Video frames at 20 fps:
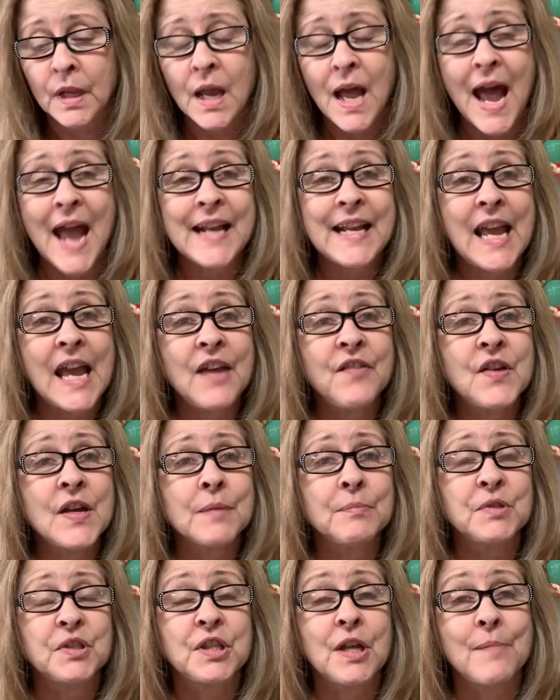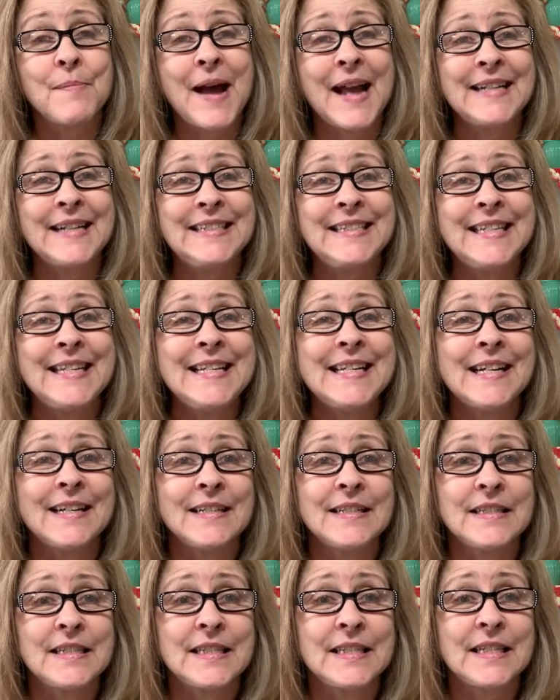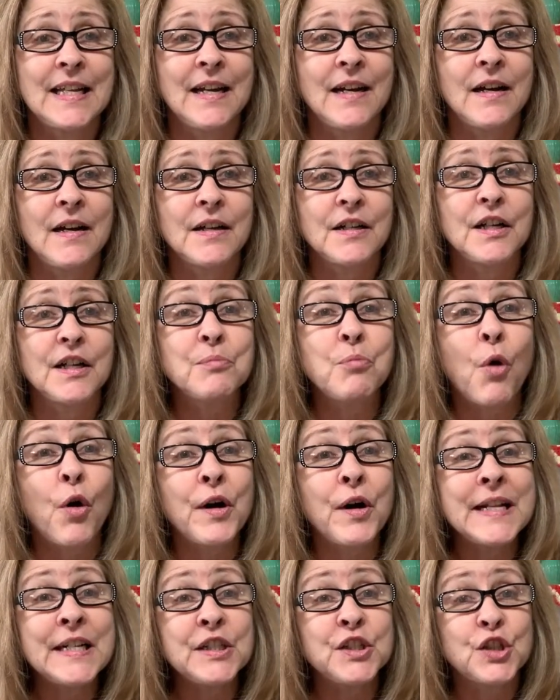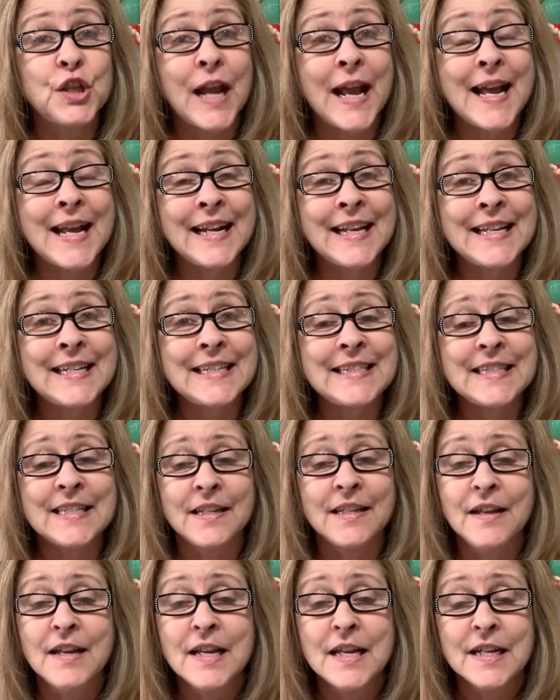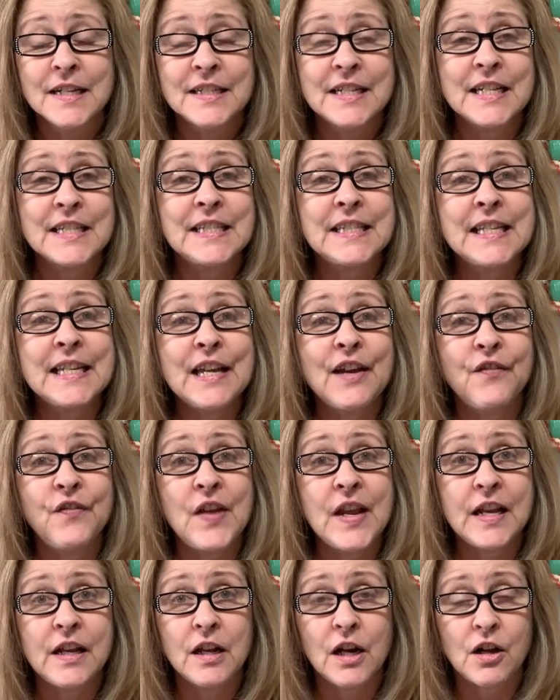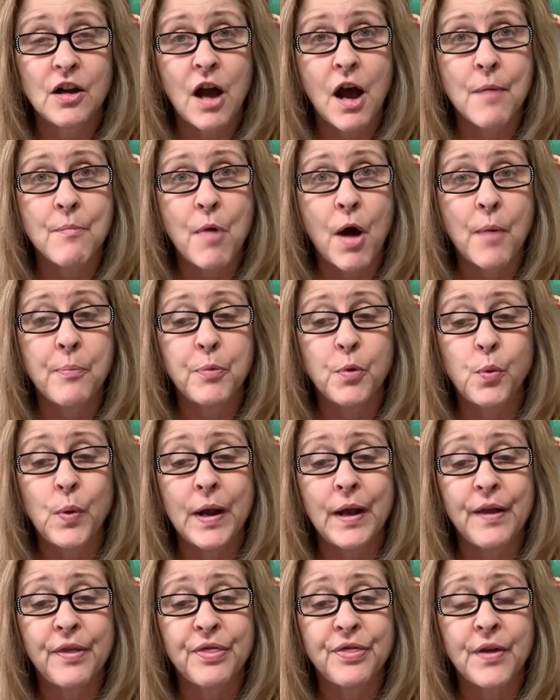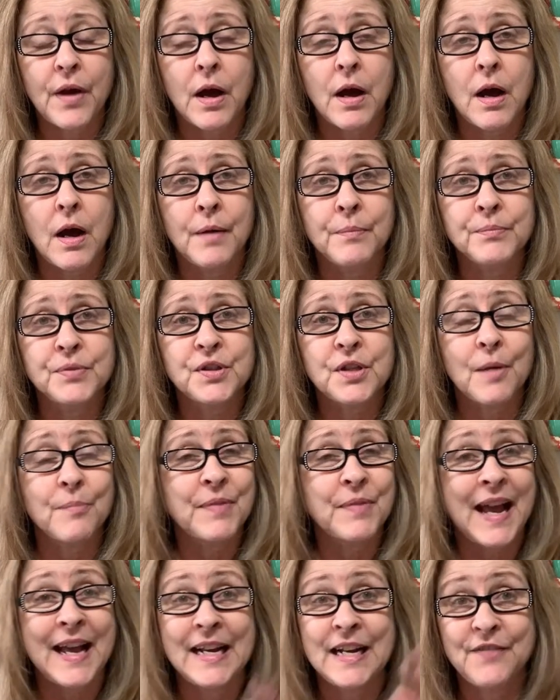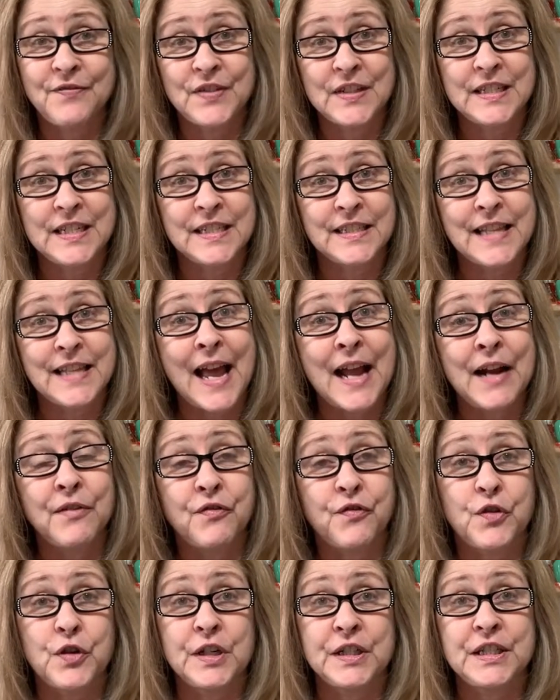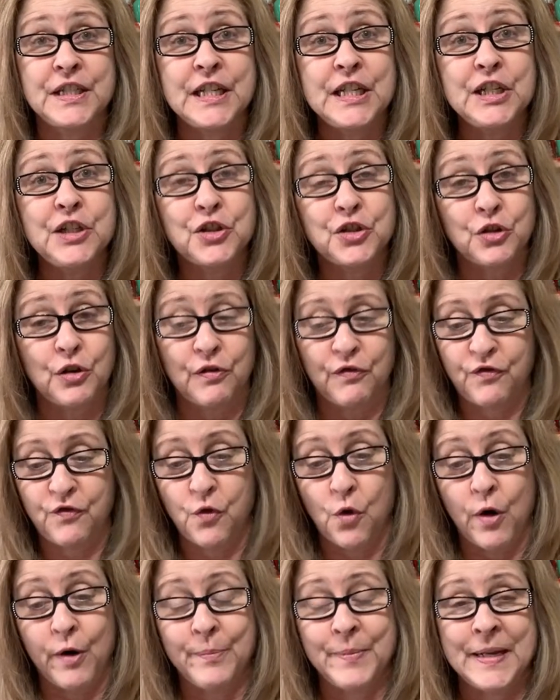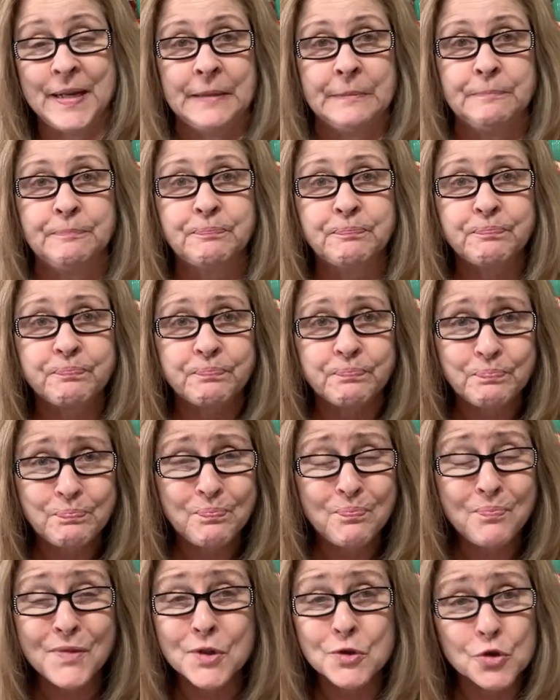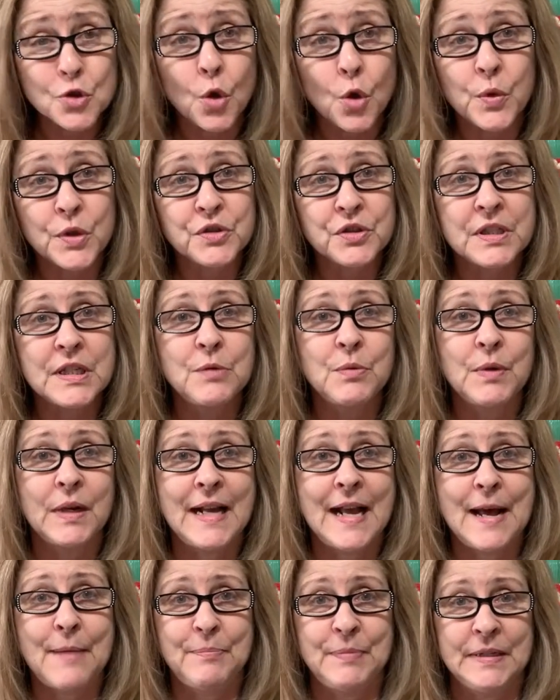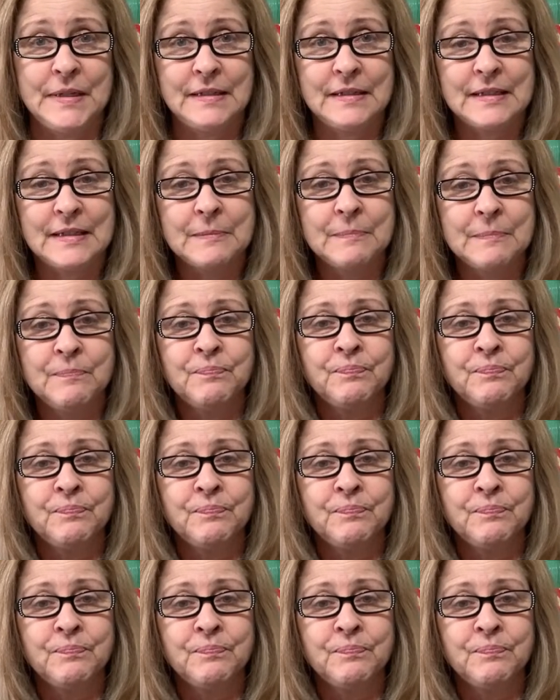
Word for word: I gave him some ideas. Uh, good morning, Janet, to see if he could come up with um, some kind of a design for a t-shirt for me. So we'll see what happens.